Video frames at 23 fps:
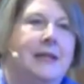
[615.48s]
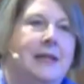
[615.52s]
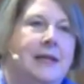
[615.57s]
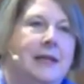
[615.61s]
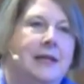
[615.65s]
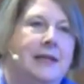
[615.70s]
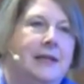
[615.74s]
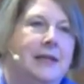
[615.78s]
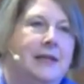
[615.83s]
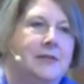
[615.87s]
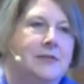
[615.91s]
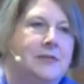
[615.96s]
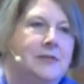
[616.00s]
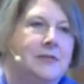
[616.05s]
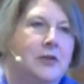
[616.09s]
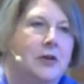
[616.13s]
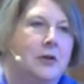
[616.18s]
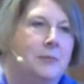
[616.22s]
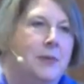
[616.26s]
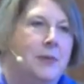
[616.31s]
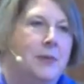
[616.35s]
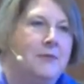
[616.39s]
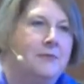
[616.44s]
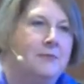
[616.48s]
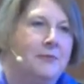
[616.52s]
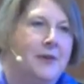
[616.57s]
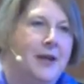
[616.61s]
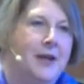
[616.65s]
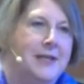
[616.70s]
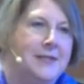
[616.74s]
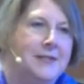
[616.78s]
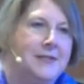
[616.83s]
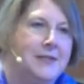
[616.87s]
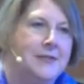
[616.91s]
And so, my
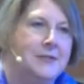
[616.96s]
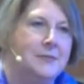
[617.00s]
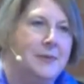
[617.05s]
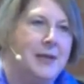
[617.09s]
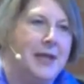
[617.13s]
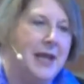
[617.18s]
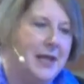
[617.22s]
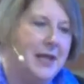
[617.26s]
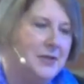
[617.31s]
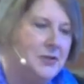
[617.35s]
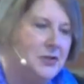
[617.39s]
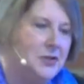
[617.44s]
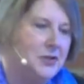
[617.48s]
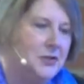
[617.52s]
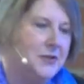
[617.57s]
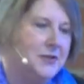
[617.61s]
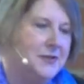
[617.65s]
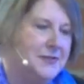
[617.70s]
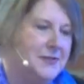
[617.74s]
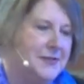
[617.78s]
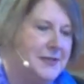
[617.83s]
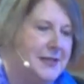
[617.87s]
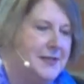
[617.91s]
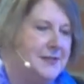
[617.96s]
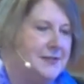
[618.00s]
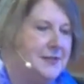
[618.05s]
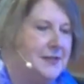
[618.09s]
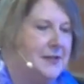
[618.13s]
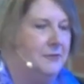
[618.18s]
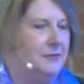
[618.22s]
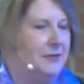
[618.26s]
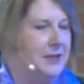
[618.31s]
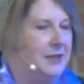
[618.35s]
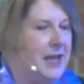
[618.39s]
friends, as we enter the season
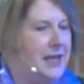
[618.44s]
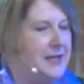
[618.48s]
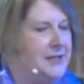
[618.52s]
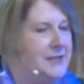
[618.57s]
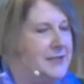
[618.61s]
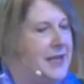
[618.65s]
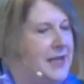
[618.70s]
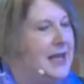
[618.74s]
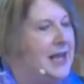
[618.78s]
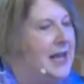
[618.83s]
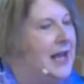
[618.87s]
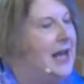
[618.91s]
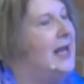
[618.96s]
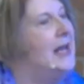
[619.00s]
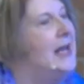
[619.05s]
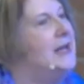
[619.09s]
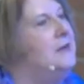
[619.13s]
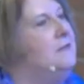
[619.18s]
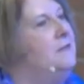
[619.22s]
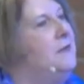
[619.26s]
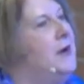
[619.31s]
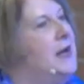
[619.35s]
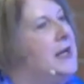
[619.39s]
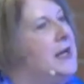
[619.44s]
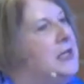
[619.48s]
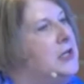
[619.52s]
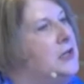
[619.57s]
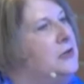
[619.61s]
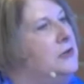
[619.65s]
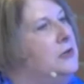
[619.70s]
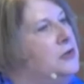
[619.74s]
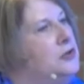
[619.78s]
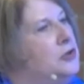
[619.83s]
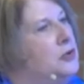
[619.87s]
of Lent, I invite you
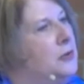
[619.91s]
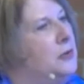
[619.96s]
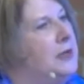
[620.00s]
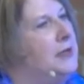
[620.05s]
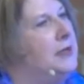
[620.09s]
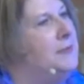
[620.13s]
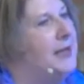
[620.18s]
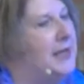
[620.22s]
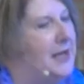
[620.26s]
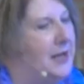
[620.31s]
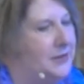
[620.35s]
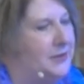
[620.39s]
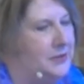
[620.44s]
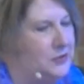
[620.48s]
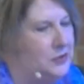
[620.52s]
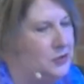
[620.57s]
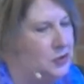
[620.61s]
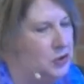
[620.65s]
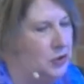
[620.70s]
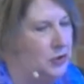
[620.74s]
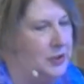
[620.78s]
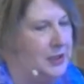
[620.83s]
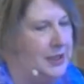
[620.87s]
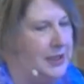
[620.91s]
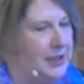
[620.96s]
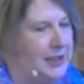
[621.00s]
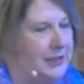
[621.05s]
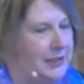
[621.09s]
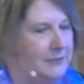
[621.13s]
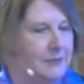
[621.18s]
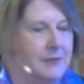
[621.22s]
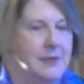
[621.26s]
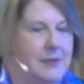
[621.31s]
to join me on this journey.